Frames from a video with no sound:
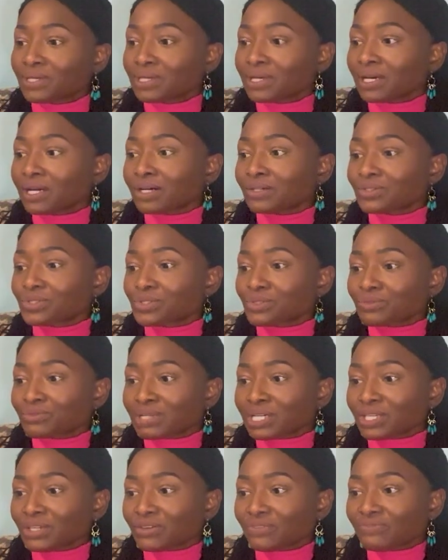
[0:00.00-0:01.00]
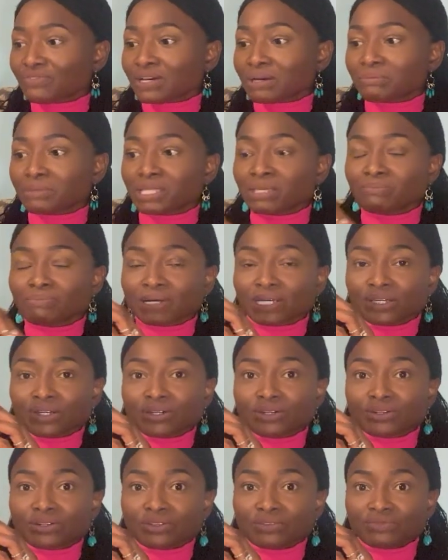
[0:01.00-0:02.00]
How to Write Your Family
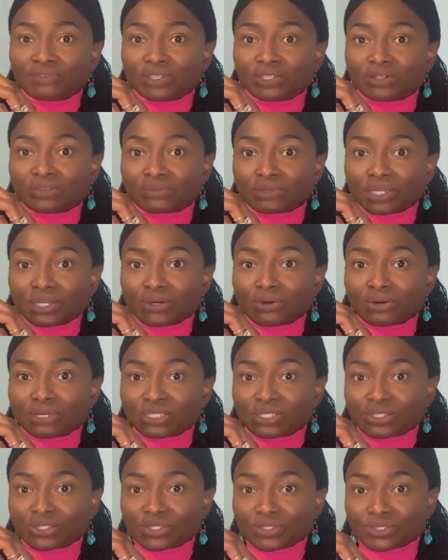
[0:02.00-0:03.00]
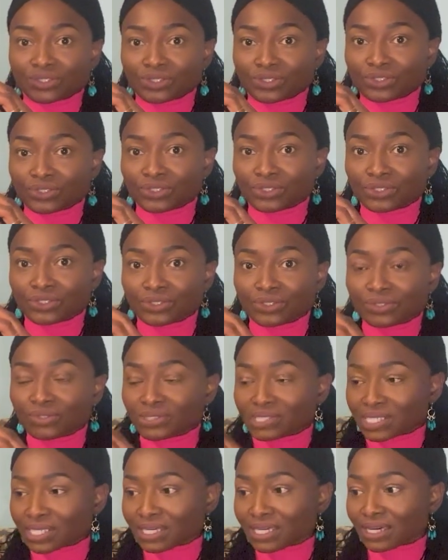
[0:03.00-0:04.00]
Biography, Great Questions to
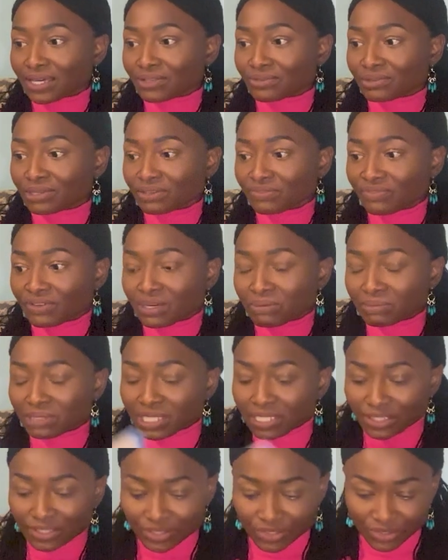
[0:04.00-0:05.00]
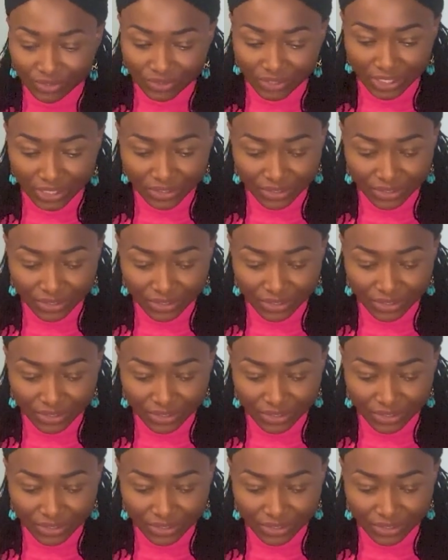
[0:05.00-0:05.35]
Use in Gathering Family History.